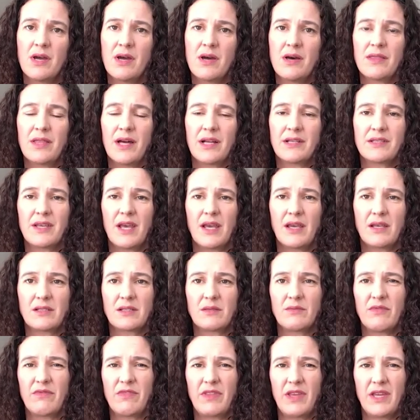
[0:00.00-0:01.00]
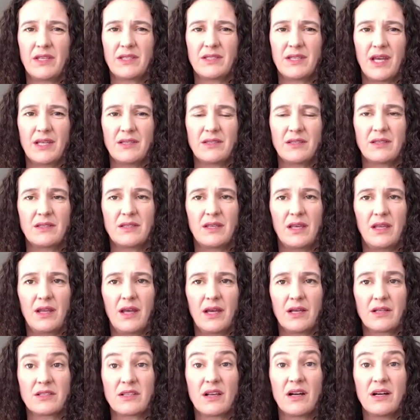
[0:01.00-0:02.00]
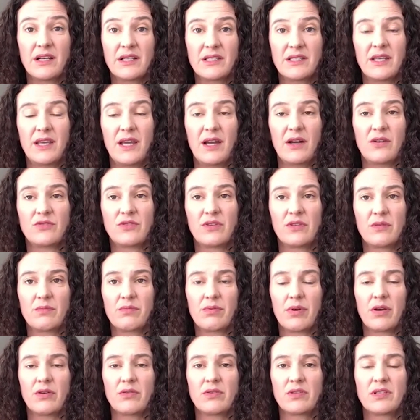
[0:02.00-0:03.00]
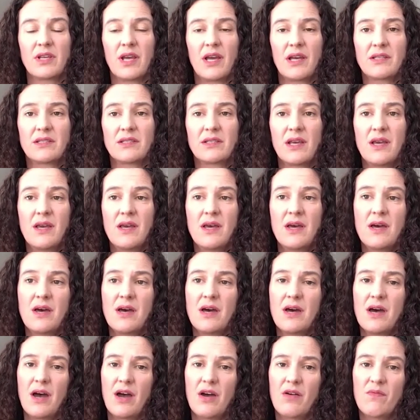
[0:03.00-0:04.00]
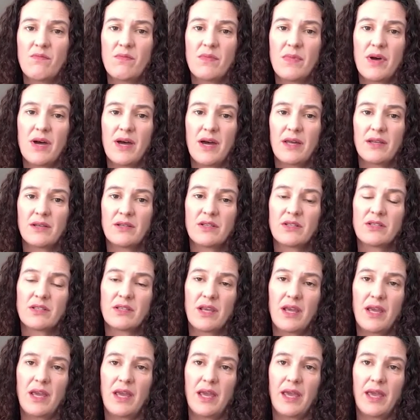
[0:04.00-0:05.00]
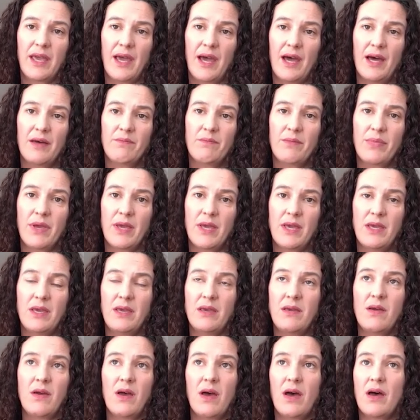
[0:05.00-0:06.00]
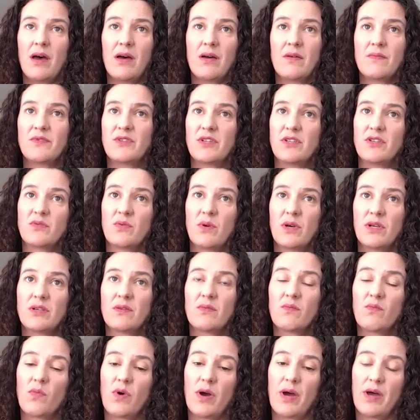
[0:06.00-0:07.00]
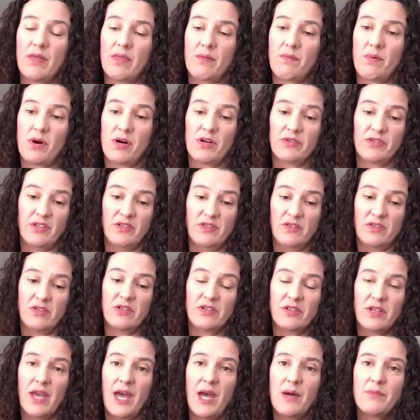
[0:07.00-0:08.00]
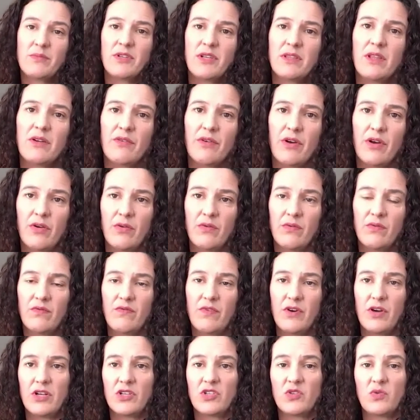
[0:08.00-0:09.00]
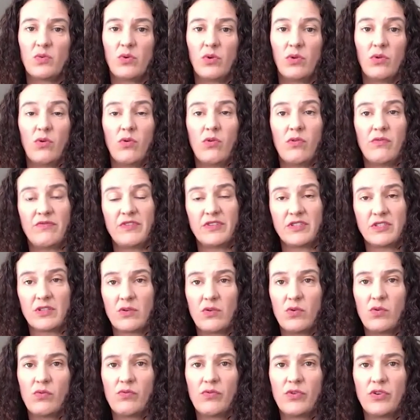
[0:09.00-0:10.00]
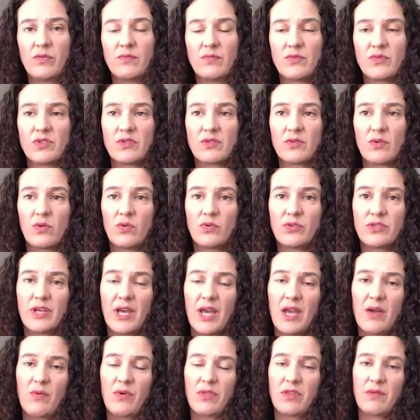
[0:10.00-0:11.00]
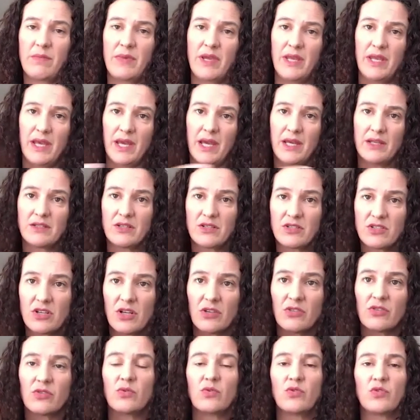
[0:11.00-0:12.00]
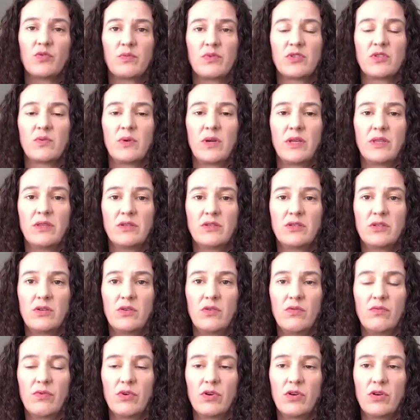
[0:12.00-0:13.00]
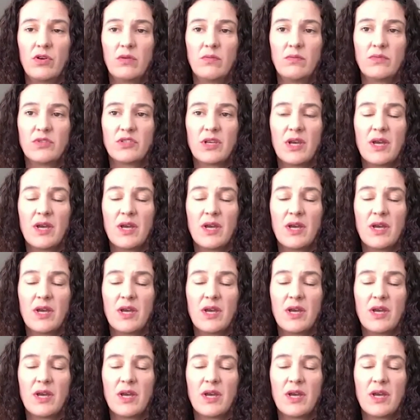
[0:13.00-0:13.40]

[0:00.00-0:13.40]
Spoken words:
That takes some of the intensity and anxiety out of the process. And it can be a situation where the parties are just kept in their own virtual or physical rooms all day, where the mediator shuttles between the two rooms.